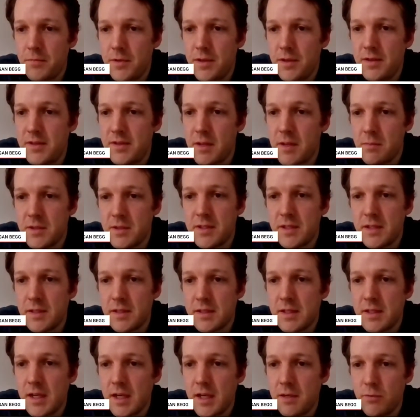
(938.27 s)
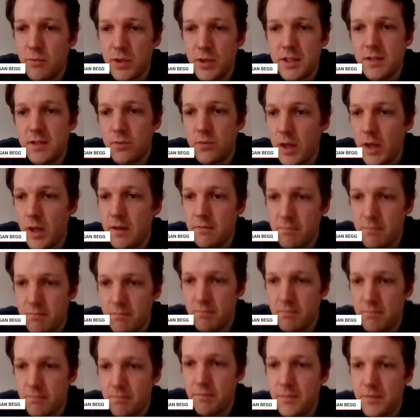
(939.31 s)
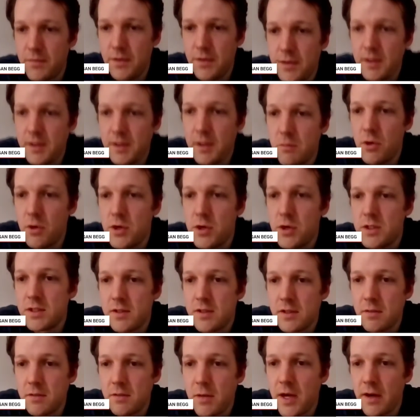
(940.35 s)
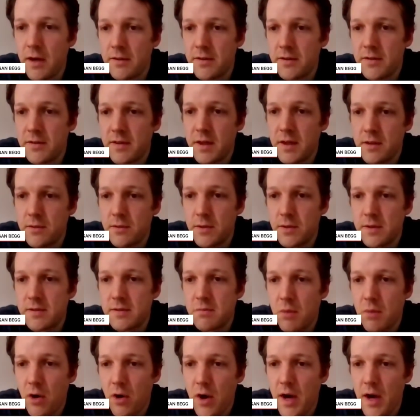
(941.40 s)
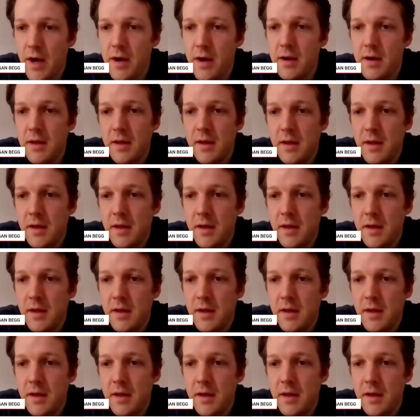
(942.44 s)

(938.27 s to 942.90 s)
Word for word: December 16, which is when emergency powers are set to expire.